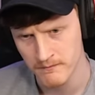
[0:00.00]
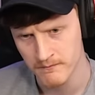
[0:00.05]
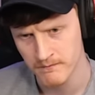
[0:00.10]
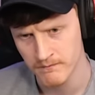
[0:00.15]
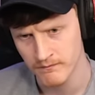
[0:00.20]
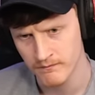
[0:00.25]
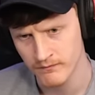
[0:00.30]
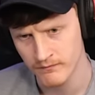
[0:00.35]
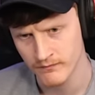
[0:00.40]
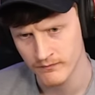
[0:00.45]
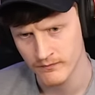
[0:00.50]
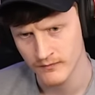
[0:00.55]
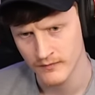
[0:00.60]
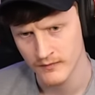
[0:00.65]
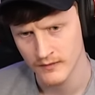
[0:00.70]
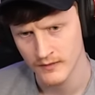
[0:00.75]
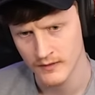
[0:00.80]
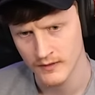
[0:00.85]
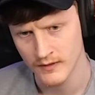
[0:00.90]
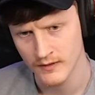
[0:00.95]
Well, don't blame
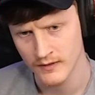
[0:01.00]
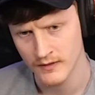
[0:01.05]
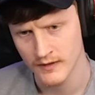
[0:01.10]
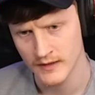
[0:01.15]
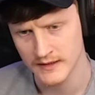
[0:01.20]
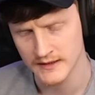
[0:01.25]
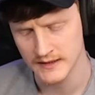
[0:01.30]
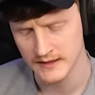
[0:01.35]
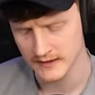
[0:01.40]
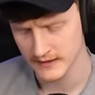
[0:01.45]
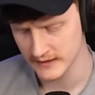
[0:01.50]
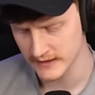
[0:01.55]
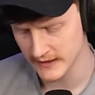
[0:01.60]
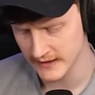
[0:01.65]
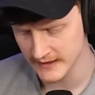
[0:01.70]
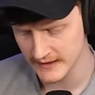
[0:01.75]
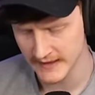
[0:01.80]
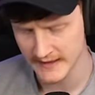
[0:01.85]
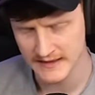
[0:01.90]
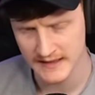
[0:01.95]
me. I didn't know. Is, this, did,
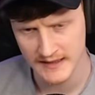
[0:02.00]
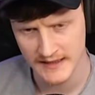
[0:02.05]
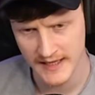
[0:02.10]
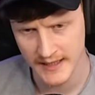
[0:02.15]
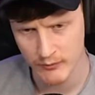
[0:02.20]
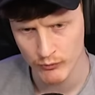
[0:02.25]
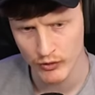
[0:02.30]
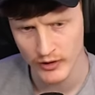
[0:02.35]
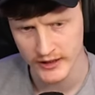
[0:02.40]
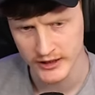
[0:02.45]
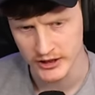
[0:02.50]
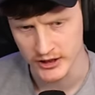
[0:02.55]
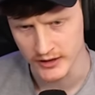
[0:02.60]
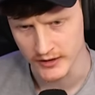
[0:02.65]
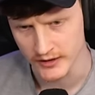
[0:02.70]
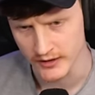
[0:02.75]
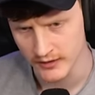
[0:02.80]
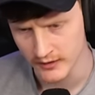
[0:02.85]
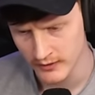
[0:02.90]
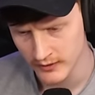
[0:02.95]
just... is his name Richard?
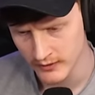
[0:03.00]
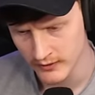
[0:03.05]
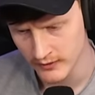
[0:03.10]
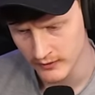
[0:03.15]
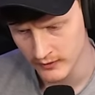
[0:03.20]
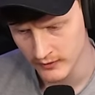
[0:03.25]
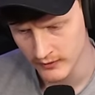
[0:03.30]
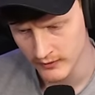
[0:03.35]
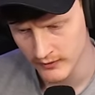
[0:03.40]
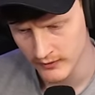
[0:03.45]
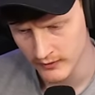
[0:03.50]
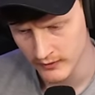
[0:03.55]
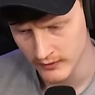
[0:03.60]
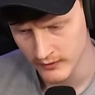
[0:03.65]
Any idea